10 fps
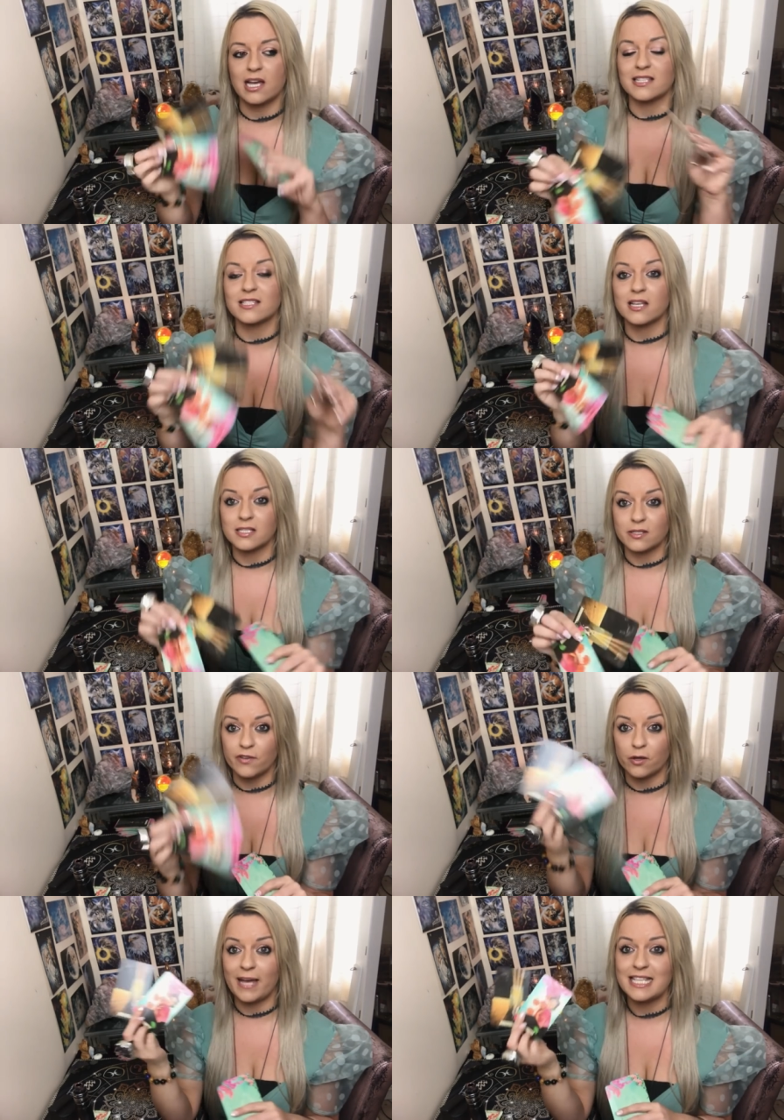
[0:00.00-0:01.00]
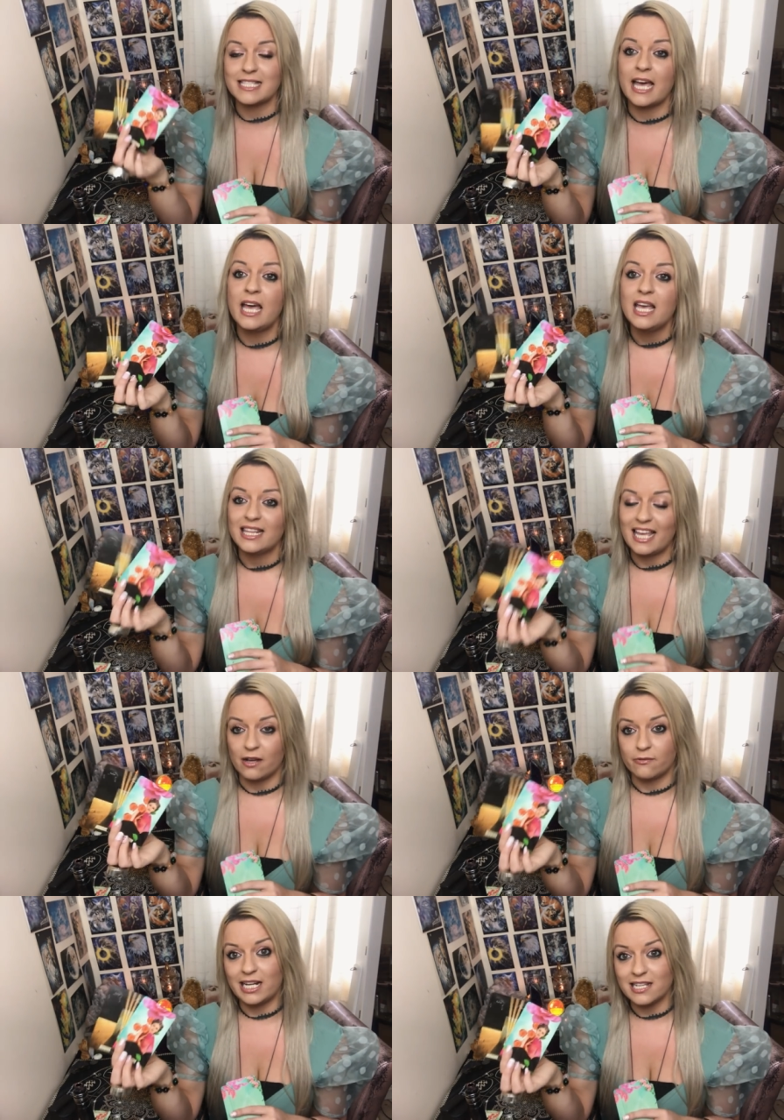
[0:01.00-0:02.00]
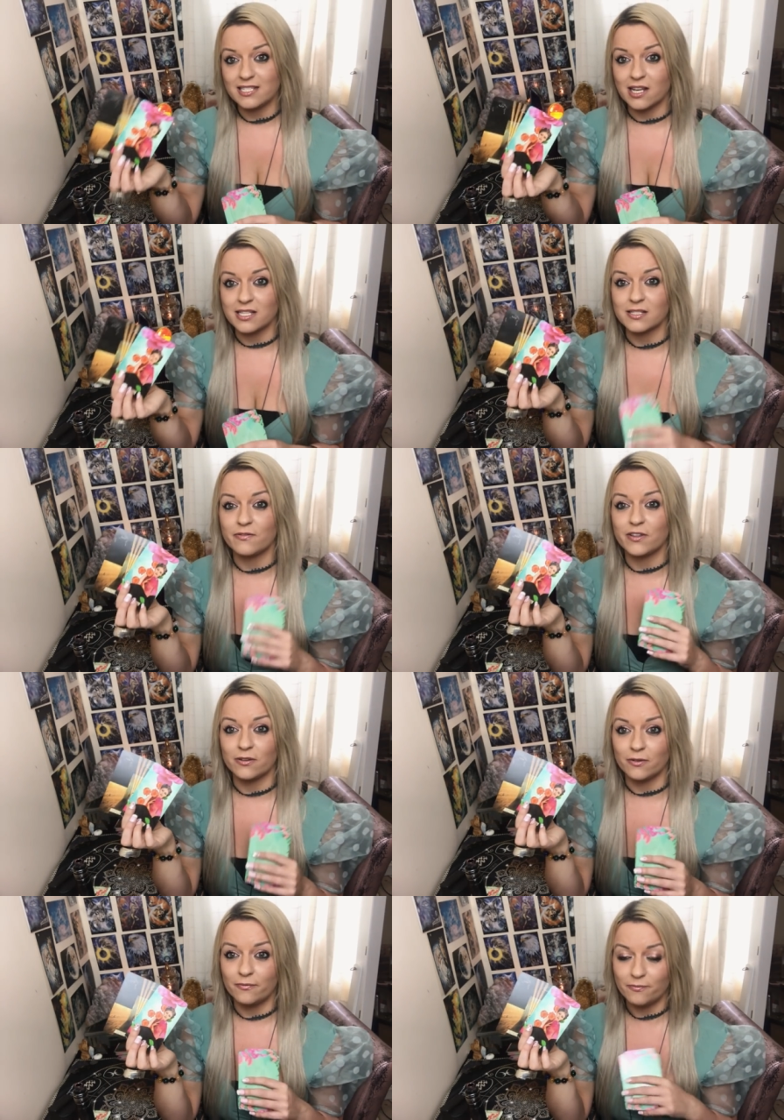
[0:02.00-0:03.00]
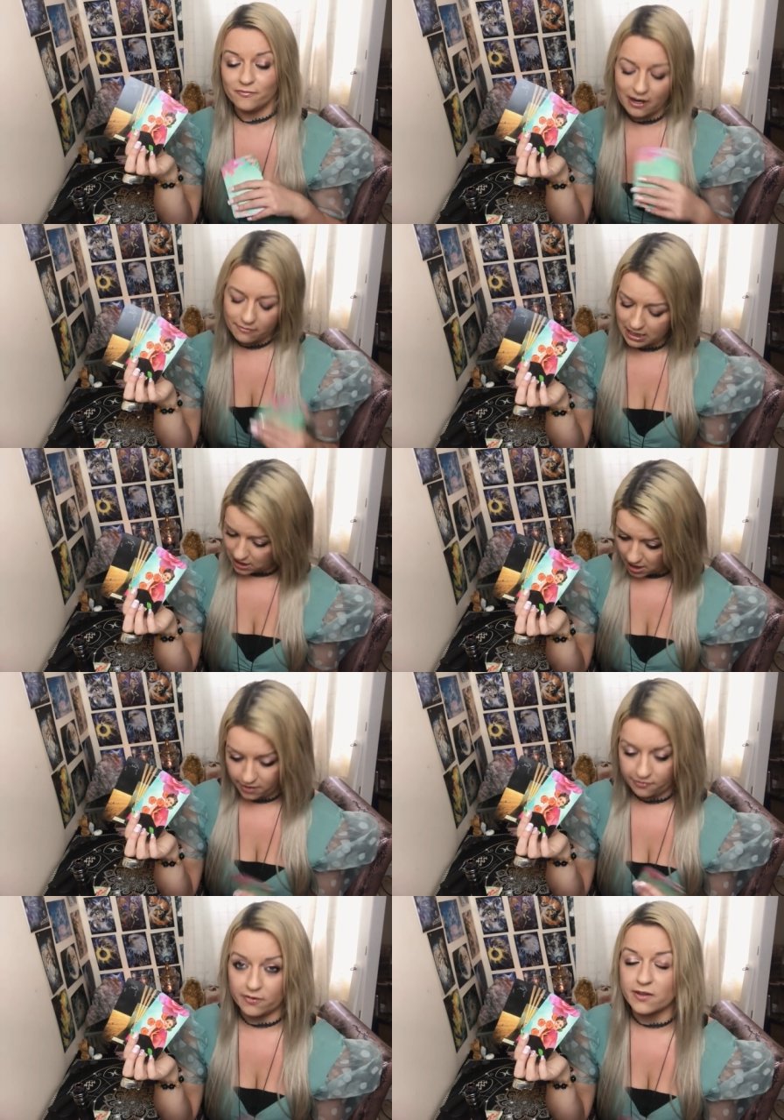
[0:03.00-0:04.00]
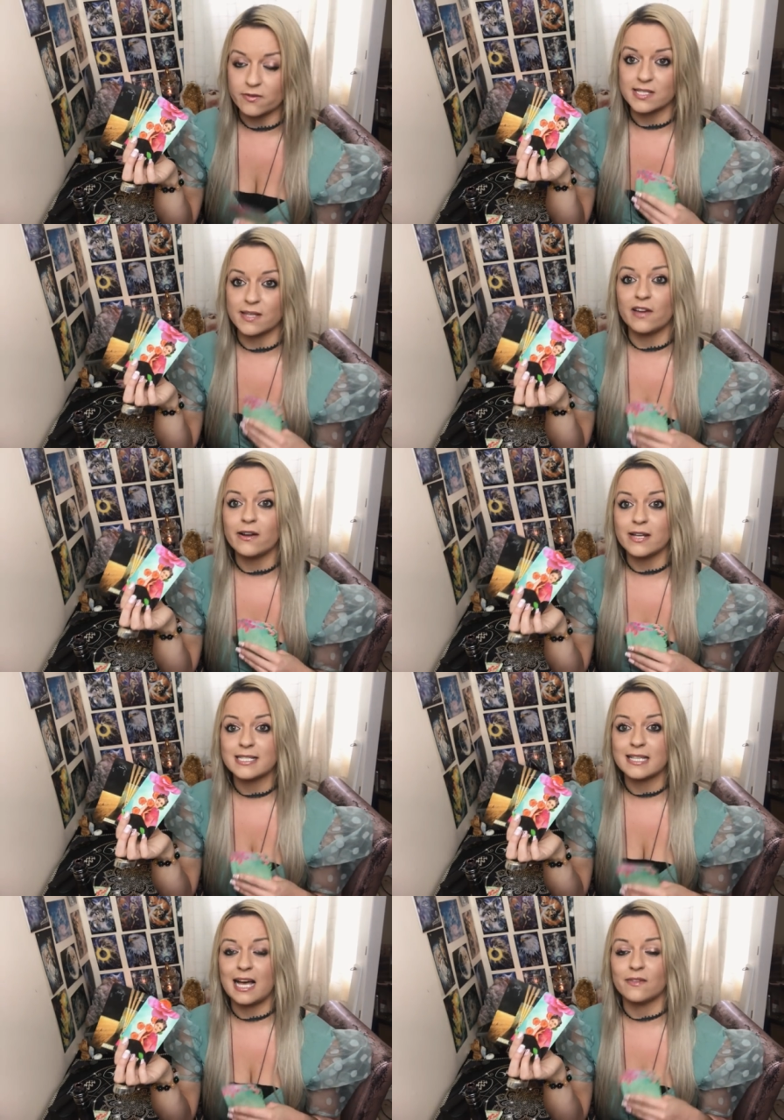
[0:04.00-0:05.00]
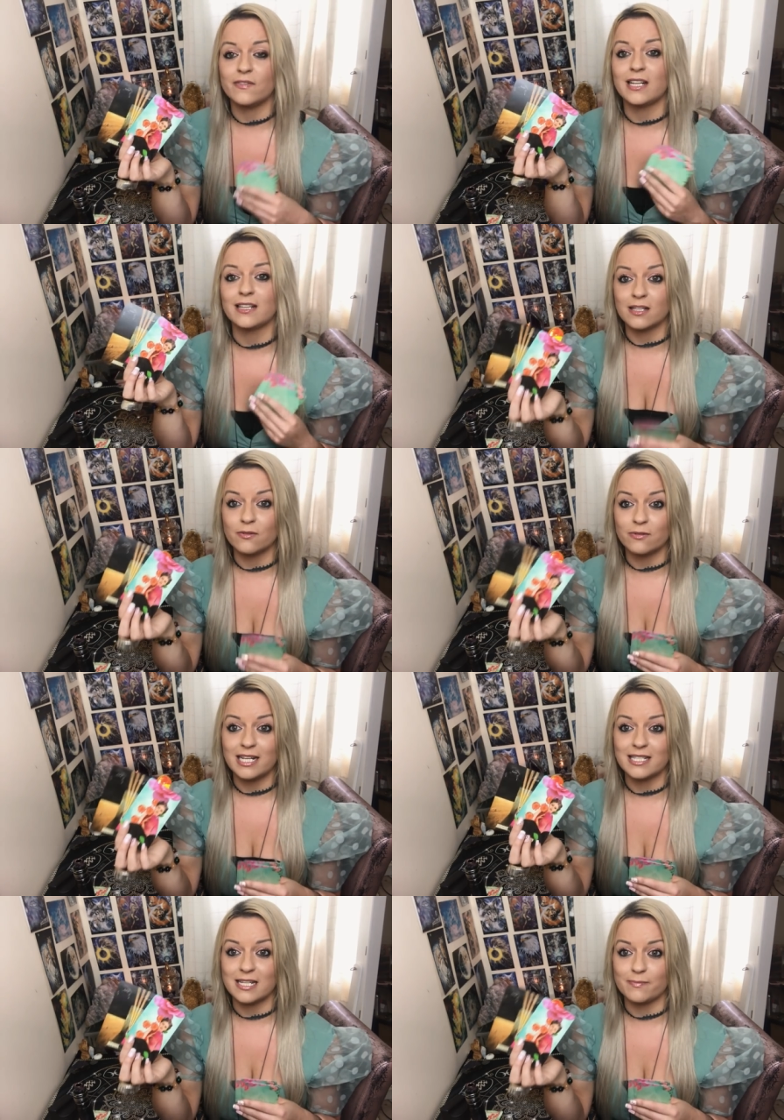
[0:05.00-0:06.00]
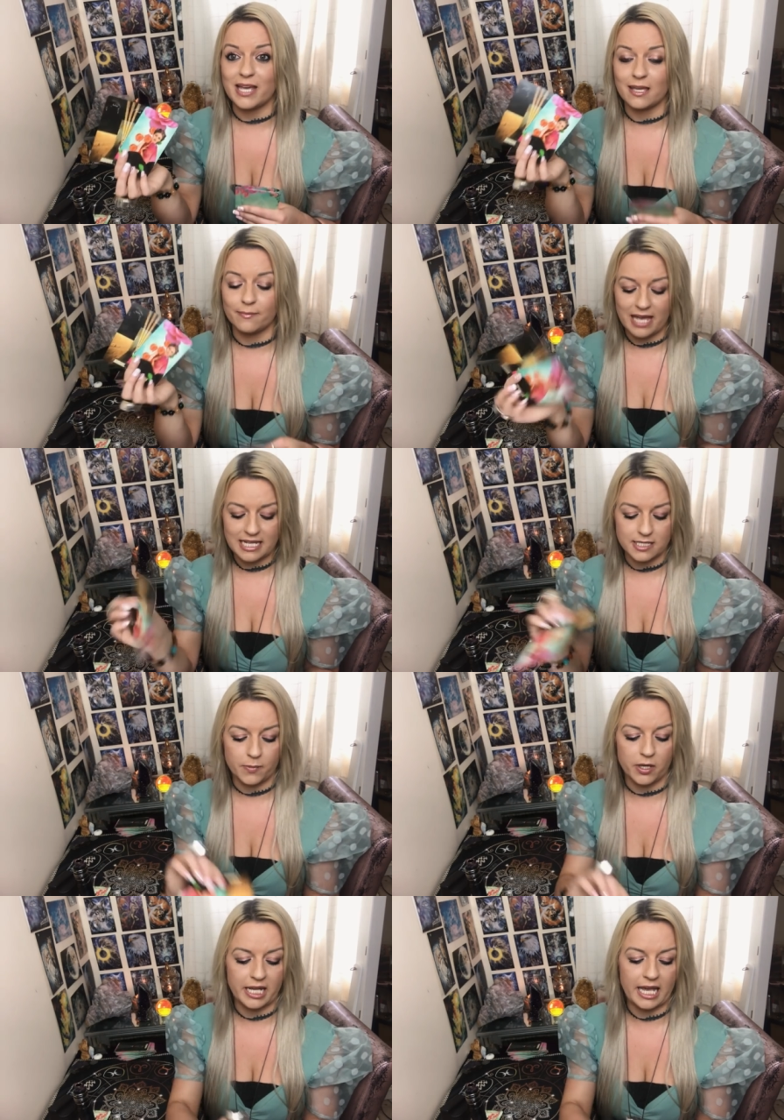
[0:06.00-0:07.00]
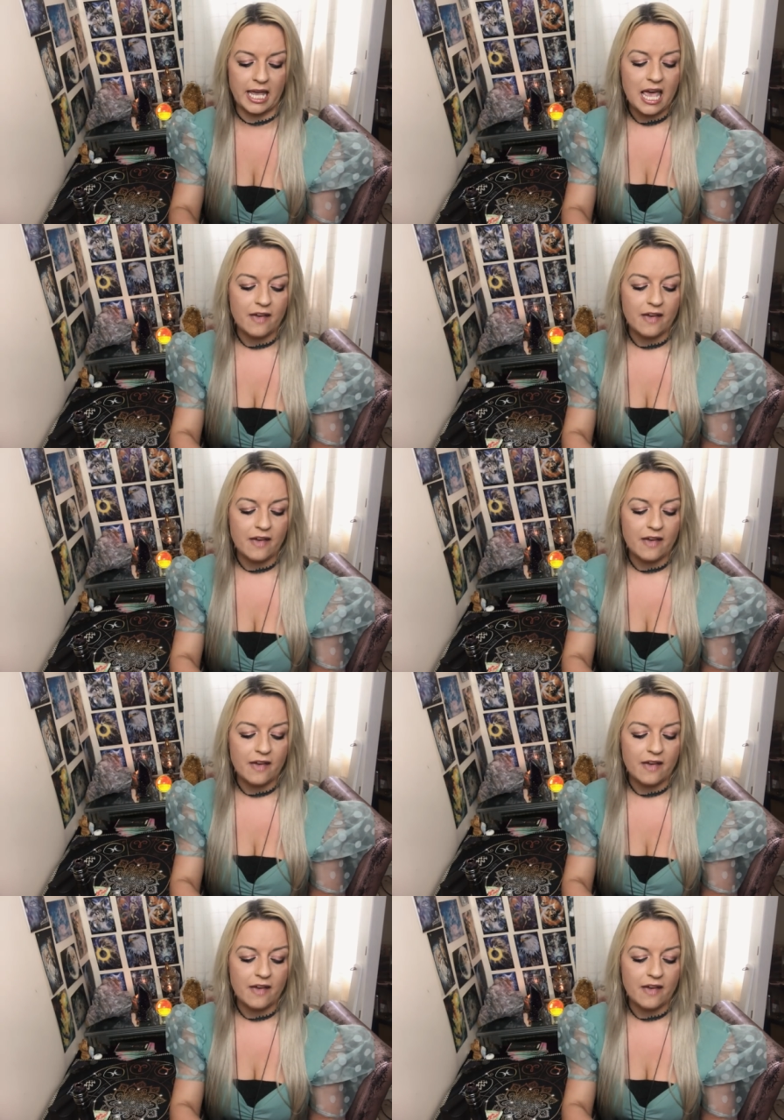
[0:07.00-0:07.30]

guys are starting to feel better, they are really starting to feel very low frequency, very sad, feeling that they really did make a mess up on it.